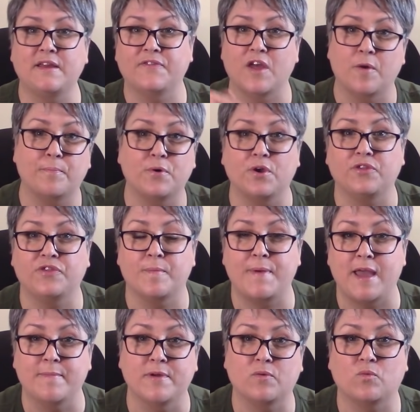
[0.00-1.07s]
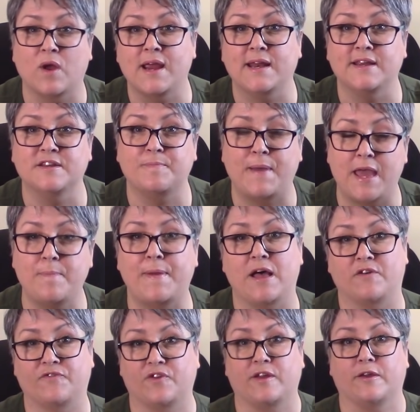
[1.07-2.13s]
and they'll put the payment right into
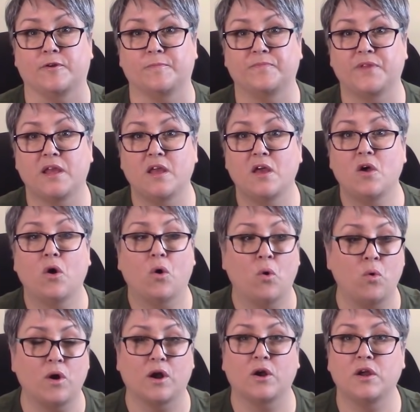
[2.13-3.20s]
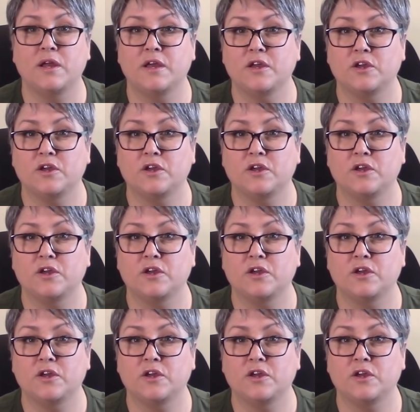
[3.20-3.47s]
PayPal for you. Or